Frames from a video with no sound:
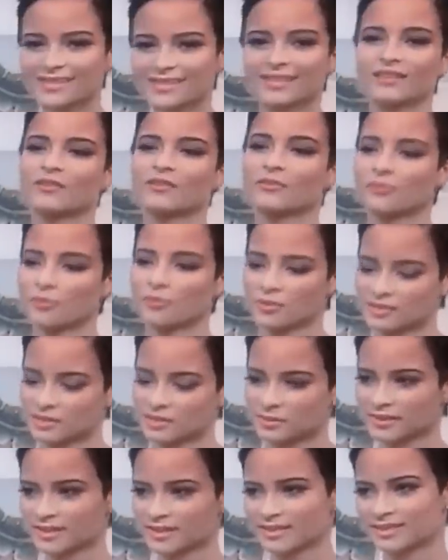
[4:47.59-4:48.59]
So, and of course,
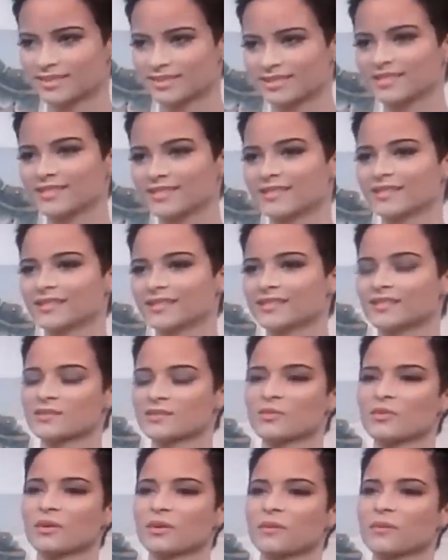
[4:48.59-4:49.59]
I went into the details. I
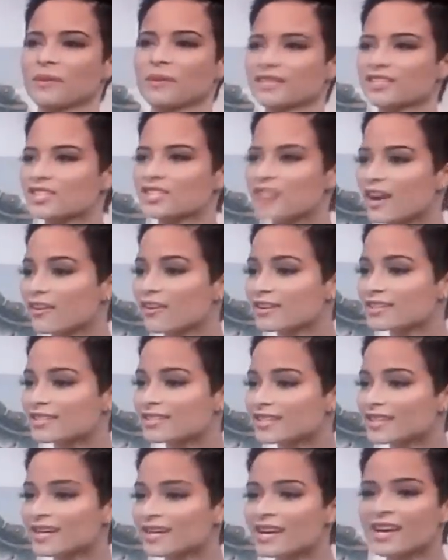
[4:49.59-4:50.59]
spoke about my
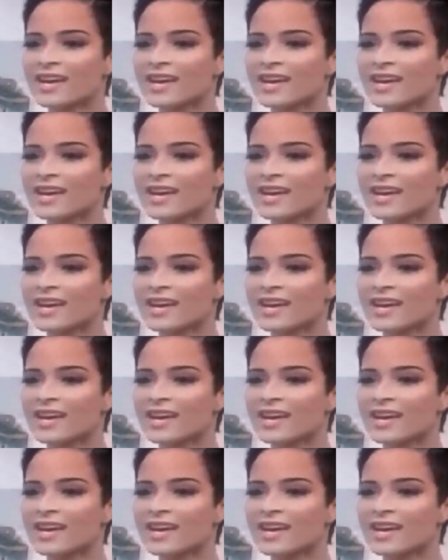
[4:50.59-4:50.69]
charity.